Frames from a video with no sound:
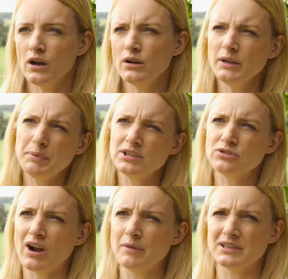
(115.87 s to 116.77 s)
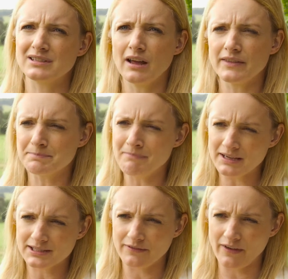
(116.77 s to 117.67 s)
only be described, it's like this
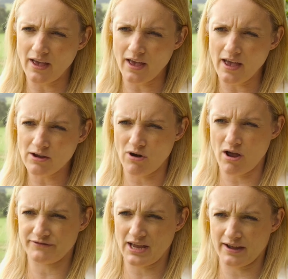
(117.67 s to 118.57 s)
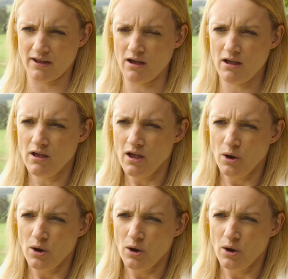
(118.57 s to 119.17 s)
massive aircraft hangar,